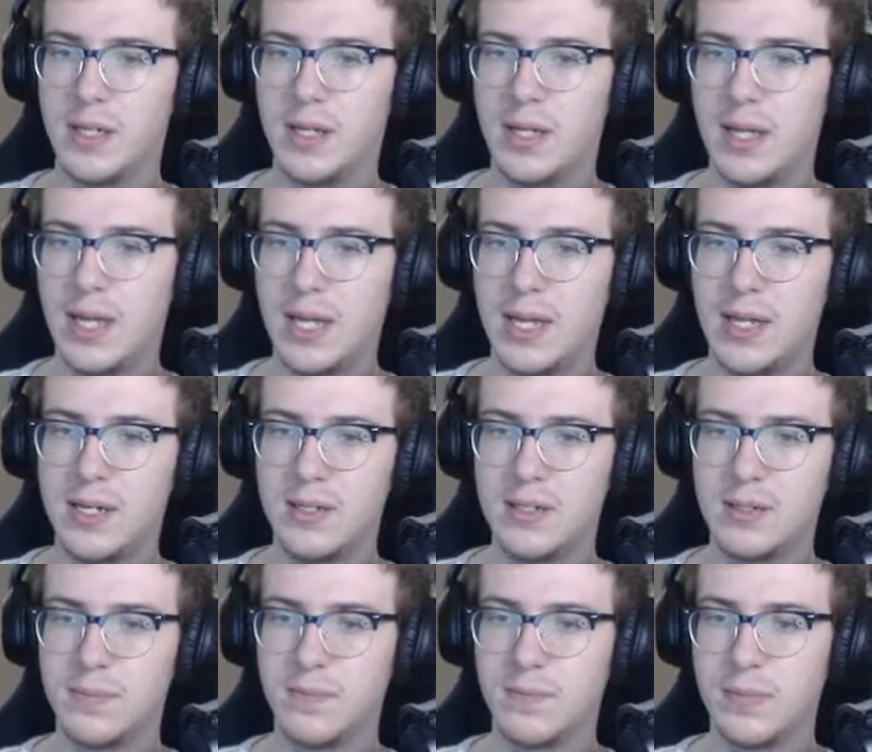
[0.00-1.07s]
And
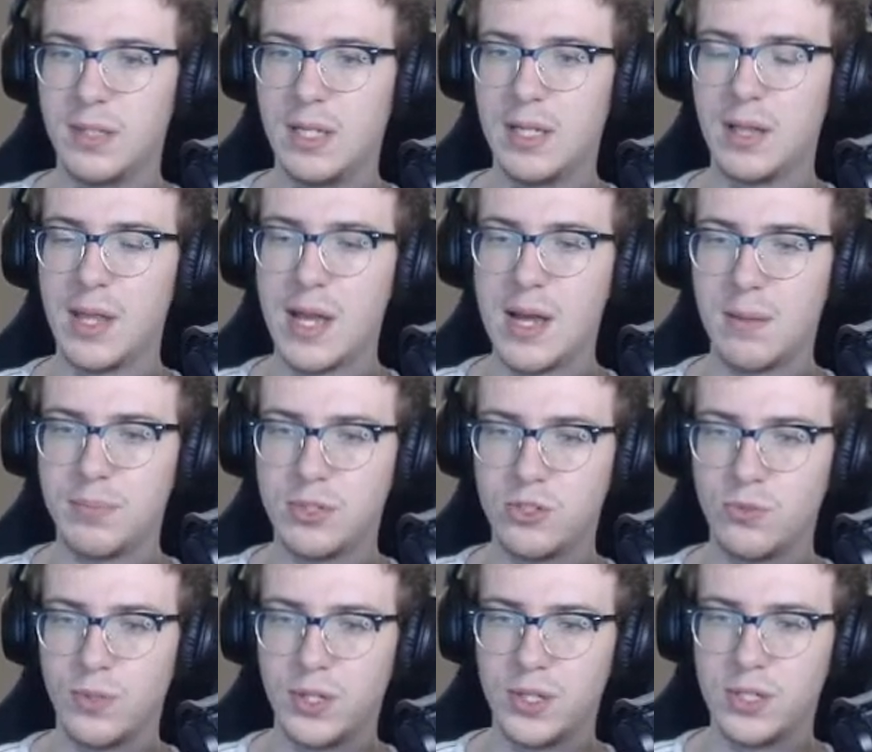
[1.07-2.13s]
it collapsed
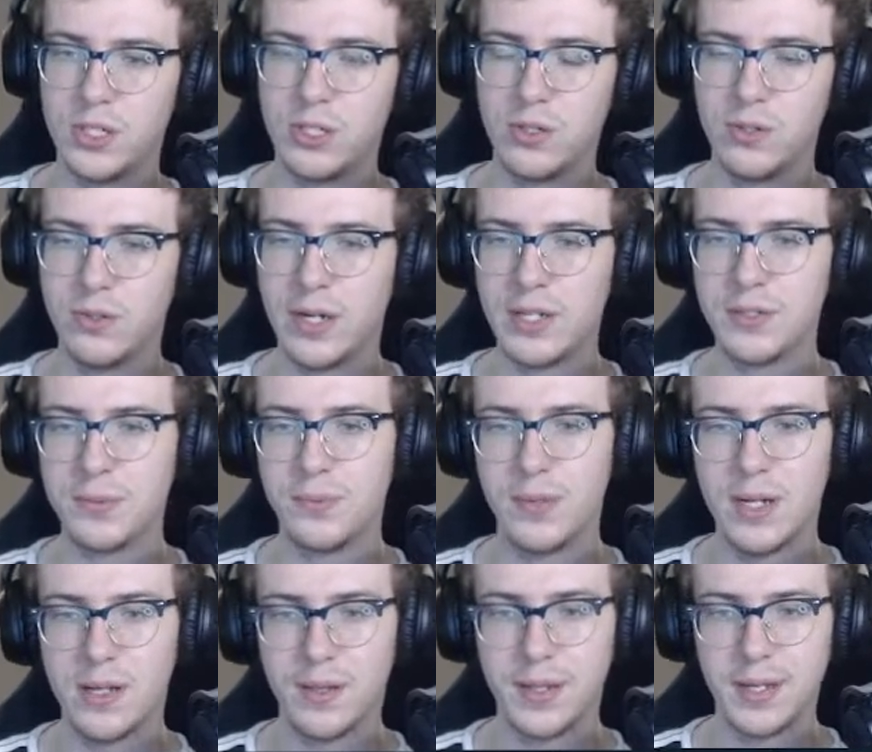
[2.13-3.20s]
with the 2 as
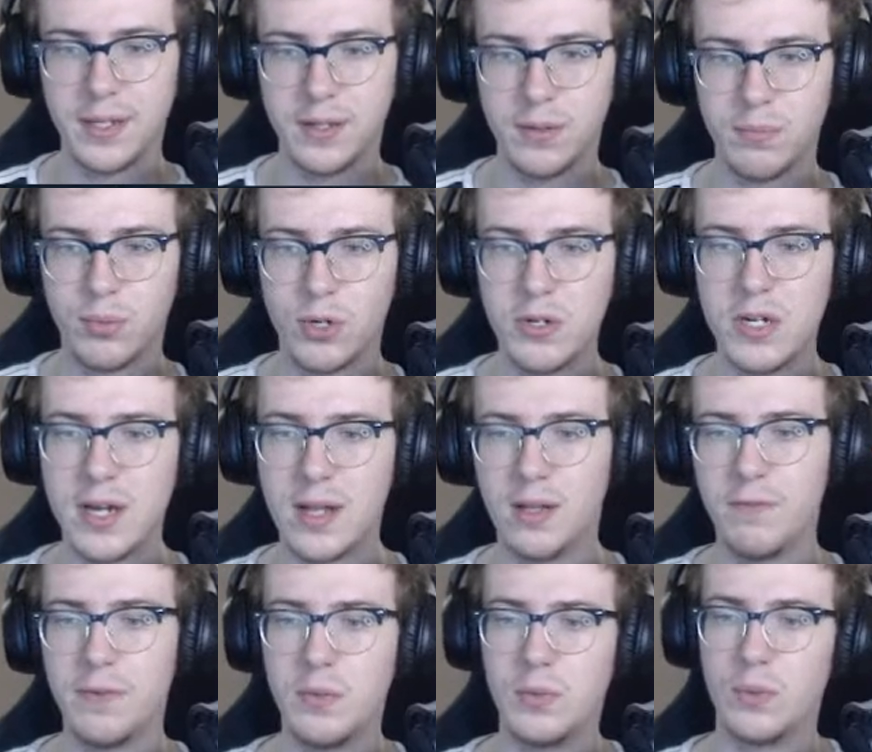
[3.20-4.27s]
well, thank you. Broken
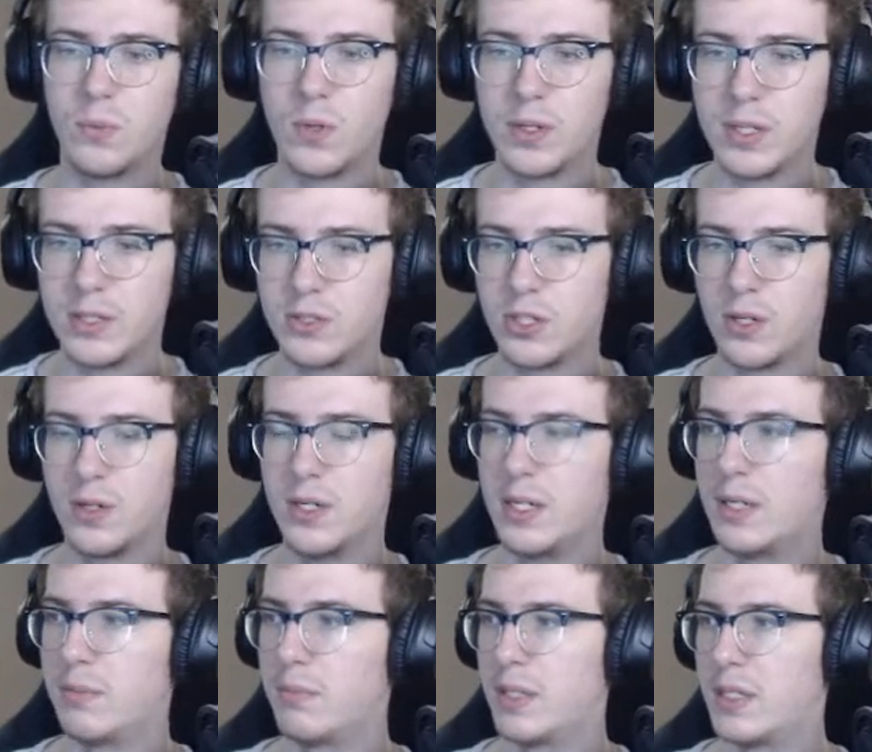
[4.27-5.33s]
elephant with working turret
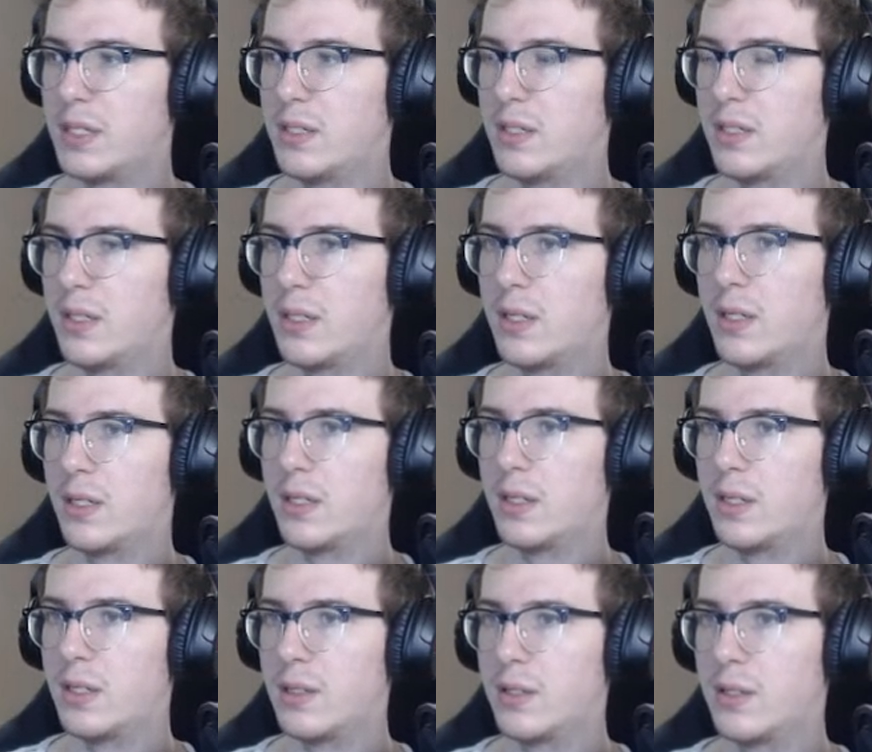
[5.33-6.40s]
in mid.
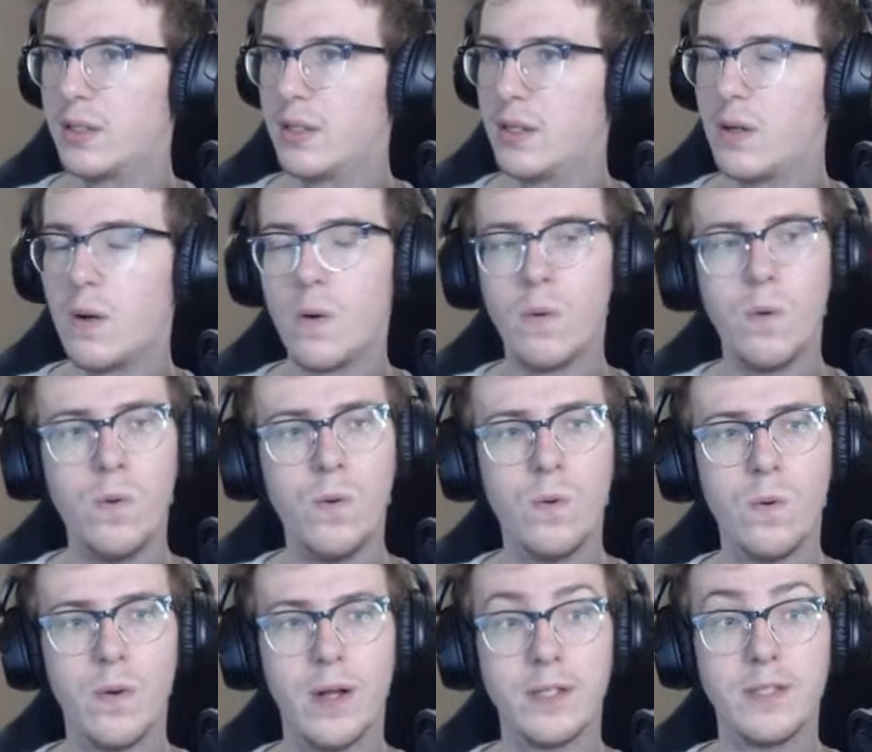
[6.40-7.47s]

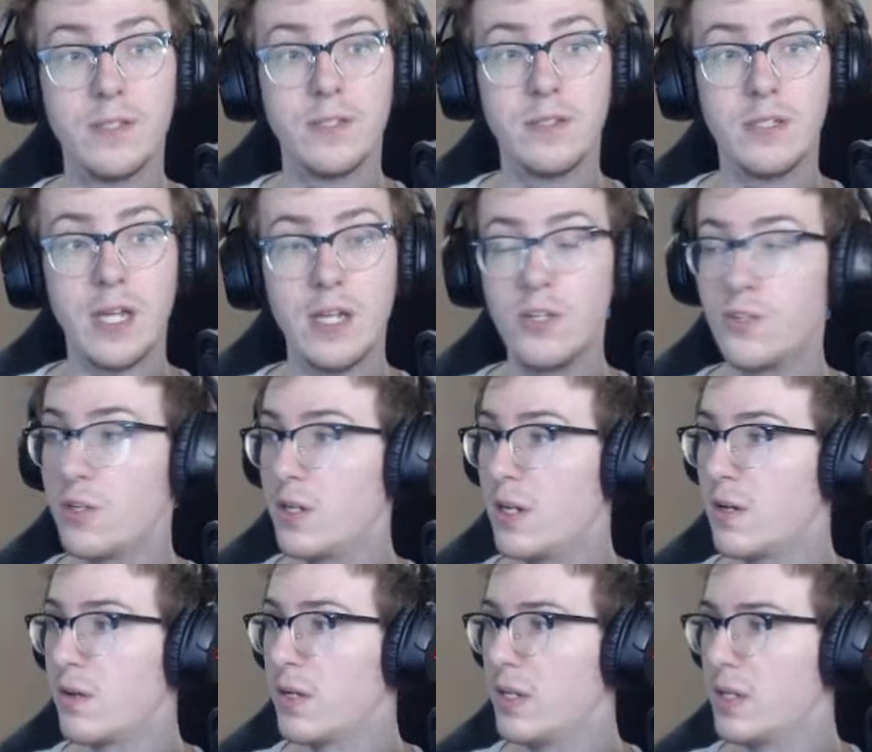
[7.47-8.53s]
Ooh, a
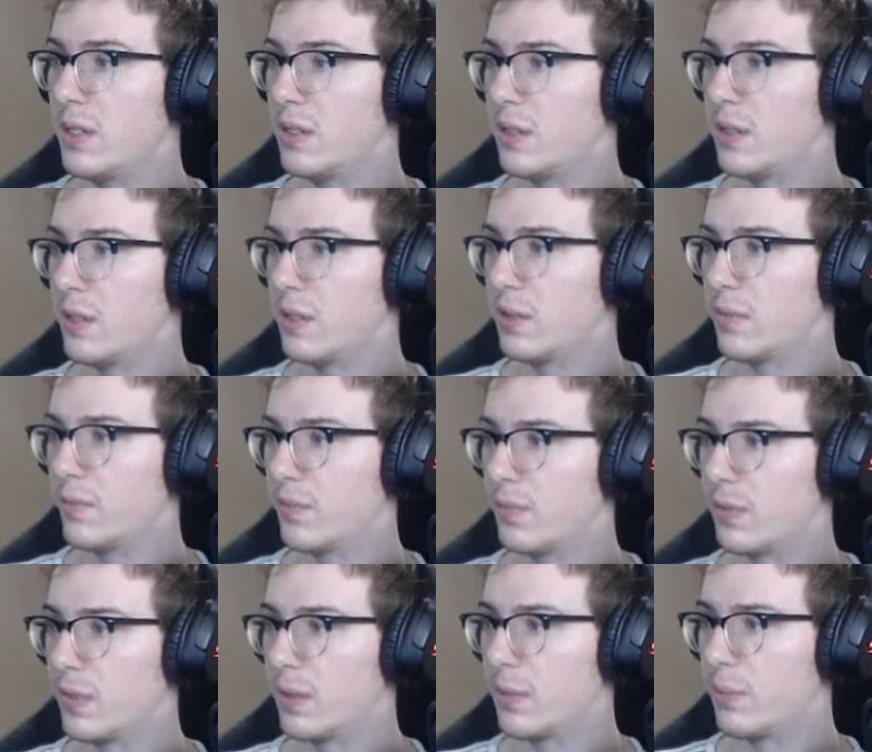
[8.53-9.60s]
stationary
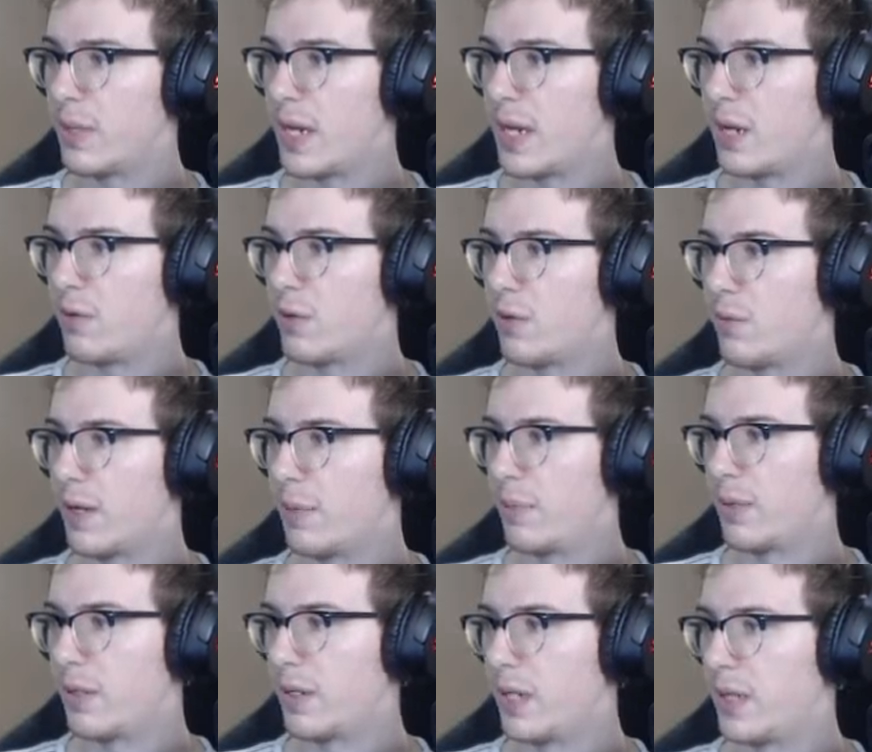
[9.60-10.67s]
power
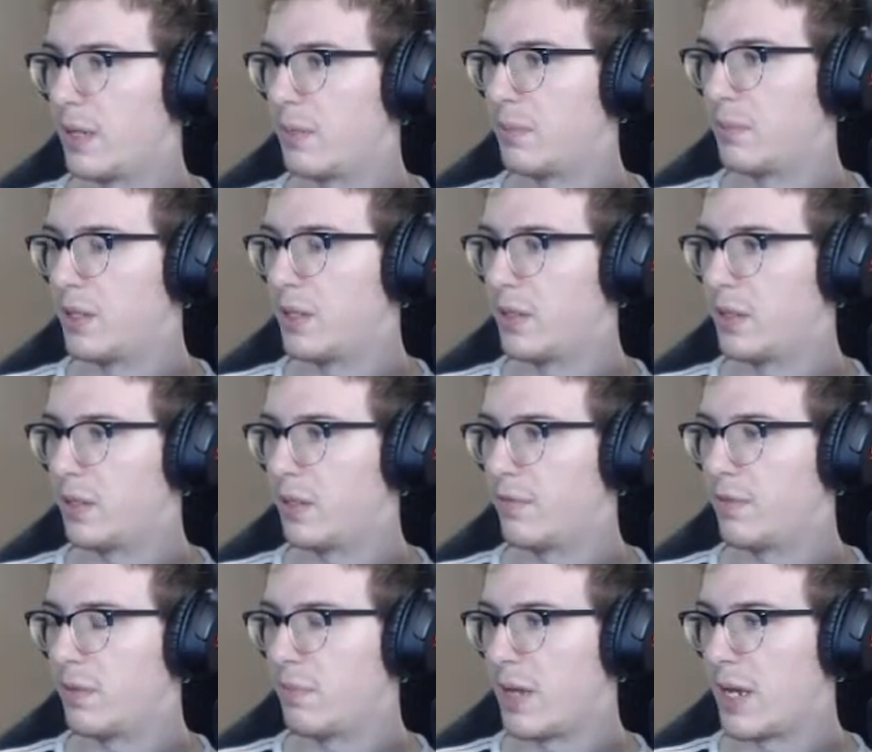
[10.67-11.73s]
weapon in the middle of
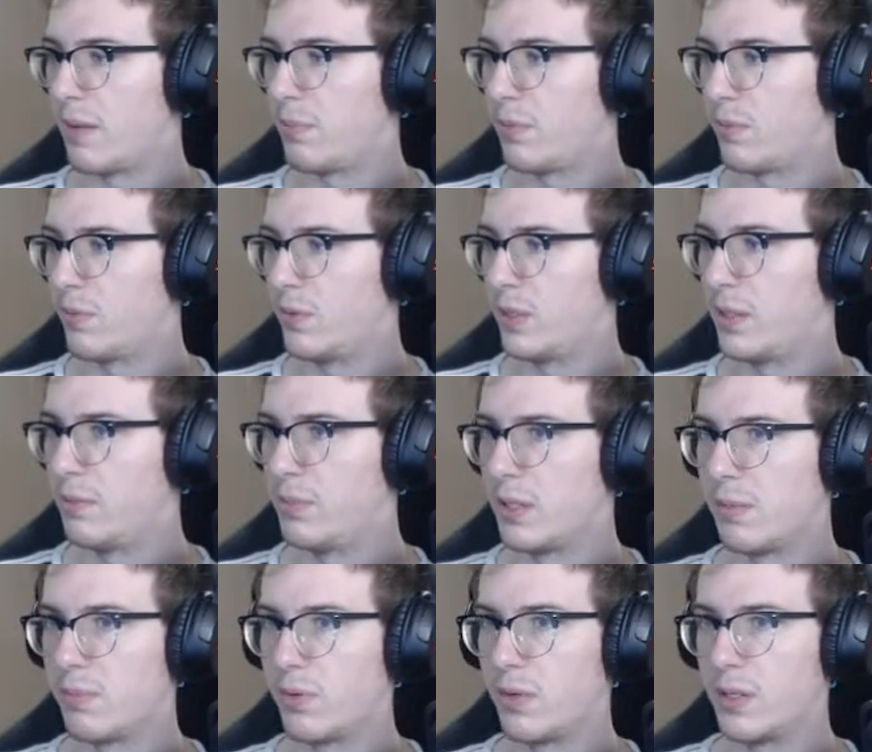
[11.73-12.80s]
the map would be
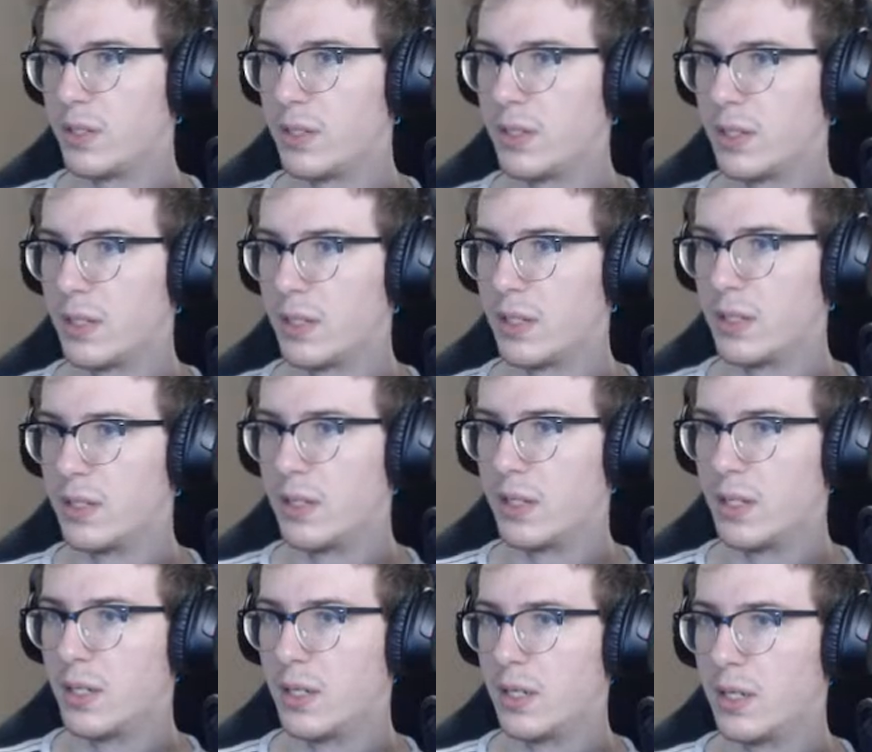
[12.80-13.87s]
pretty good.
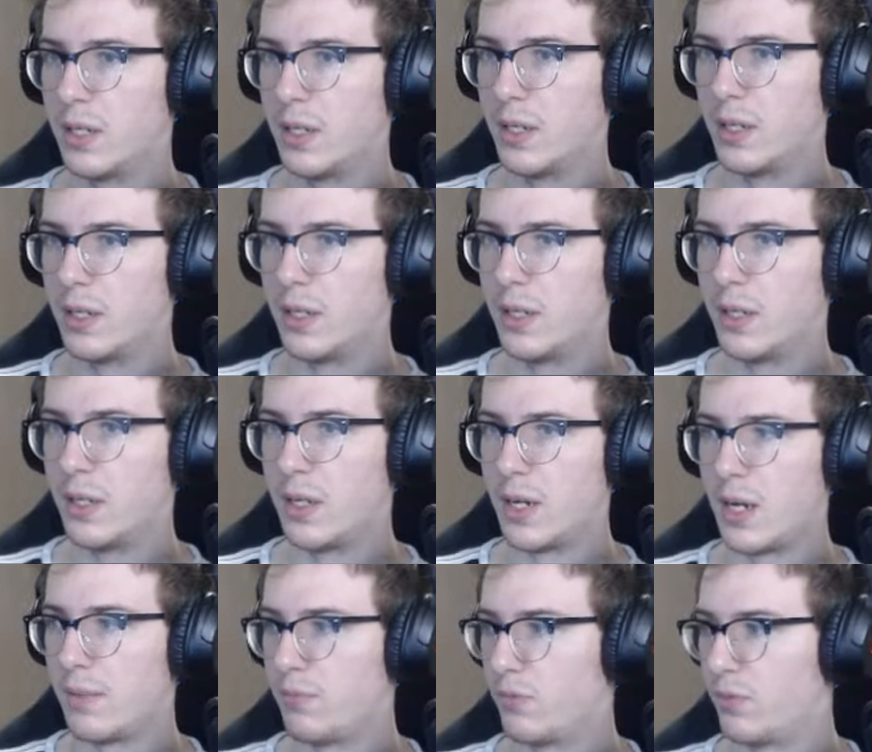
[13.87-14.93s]

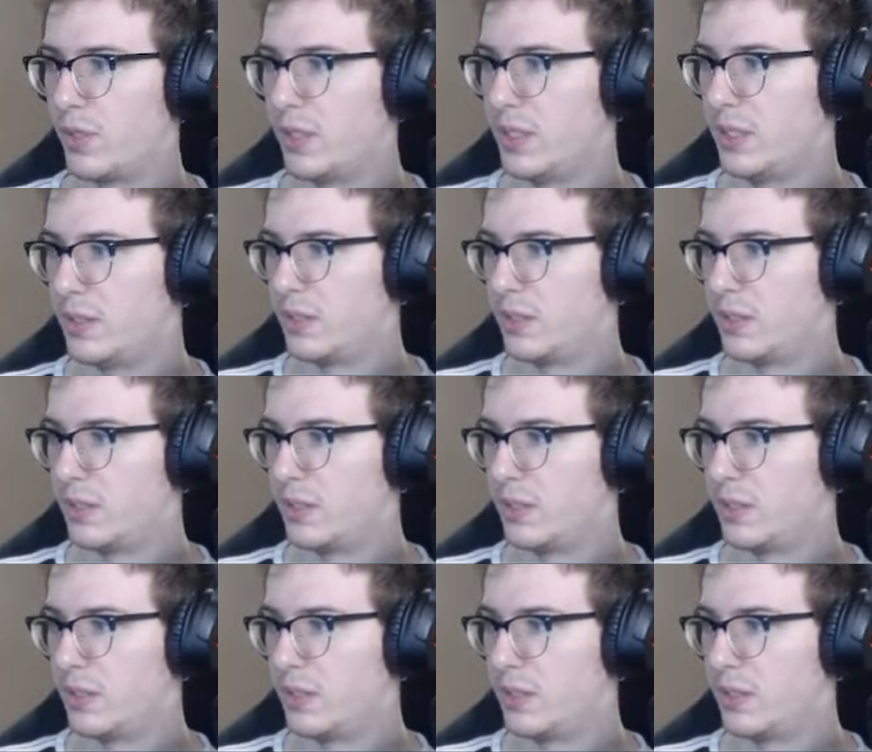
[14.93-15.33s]
I'm really...